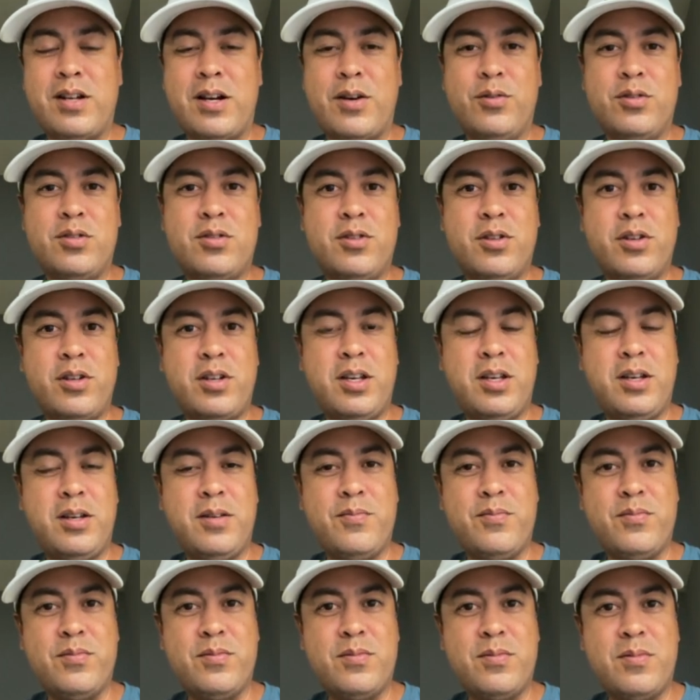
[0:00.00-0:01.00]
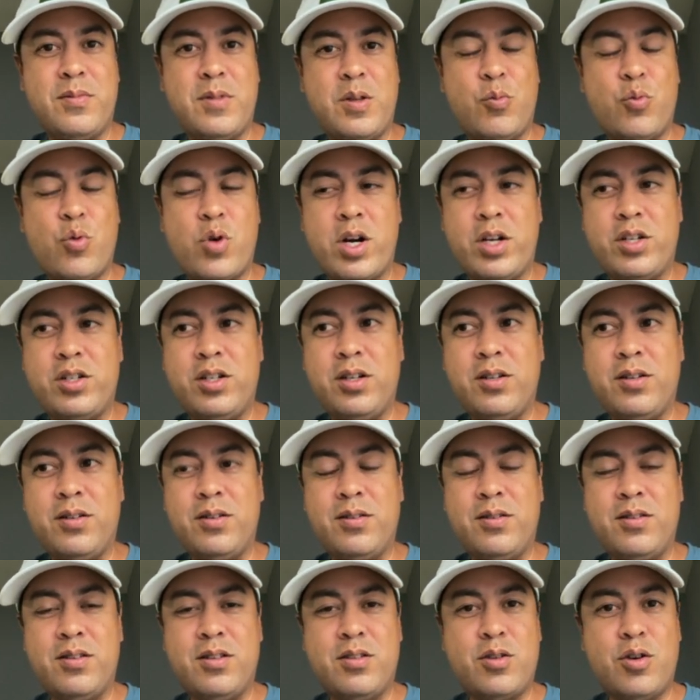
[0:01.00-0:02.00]
I was looking and
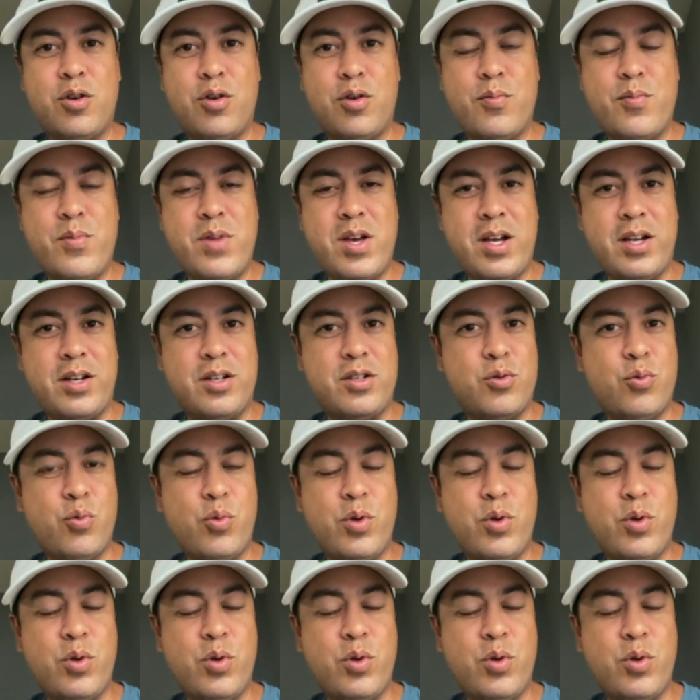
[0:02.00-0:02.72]
watching this whole match.